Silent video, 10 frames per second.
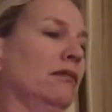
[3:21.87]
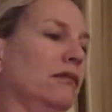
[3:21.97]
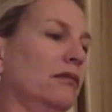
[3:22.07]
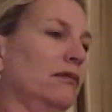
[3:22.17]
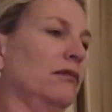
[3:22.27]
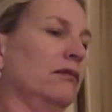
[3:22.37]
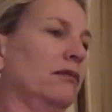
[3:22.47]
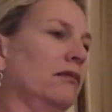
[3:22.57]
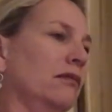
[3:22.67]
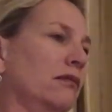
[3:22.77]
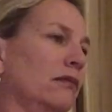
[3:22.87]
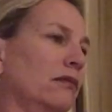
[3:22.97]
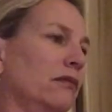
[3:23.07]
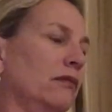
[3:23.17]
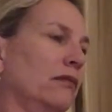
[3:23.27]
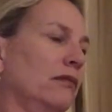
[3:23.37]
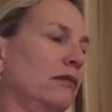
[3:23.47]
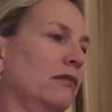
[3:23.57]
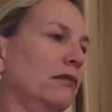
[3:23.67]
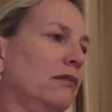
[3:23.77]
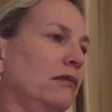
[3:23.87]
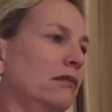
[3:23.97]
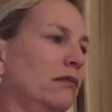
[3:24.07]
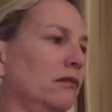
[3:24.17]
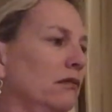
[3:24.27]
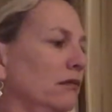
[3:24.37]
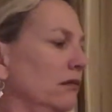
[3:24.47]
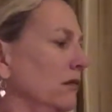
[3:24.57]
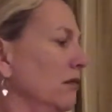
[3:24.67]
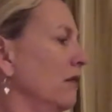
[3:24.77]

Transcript: [no speech]